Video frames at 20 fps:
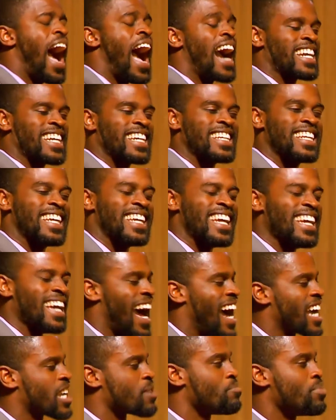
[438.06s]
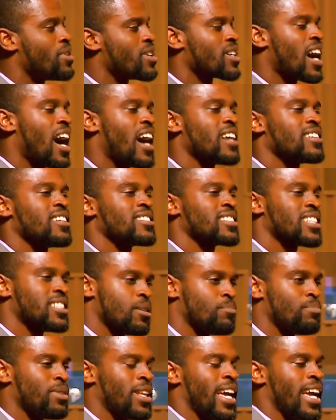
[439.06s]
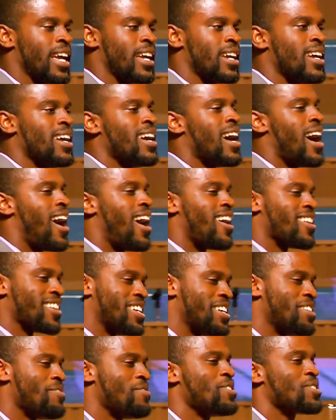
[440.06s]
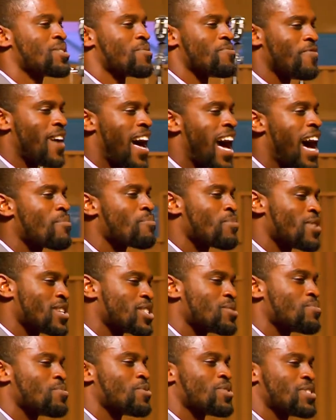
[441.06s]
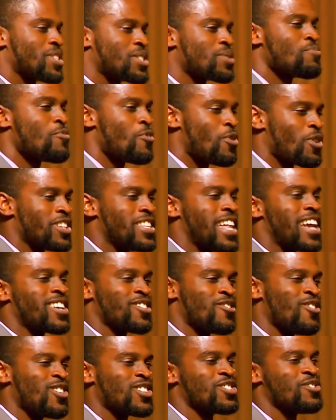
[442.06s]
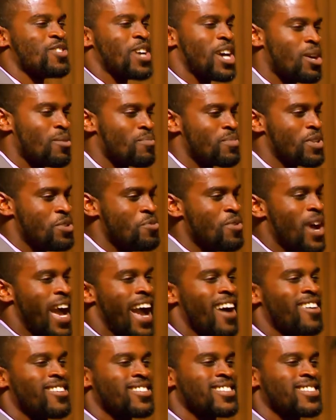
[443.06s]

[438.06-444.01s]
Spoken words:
I can put conduct into play, I'll give you some 5 principles this morning that are going to help you out.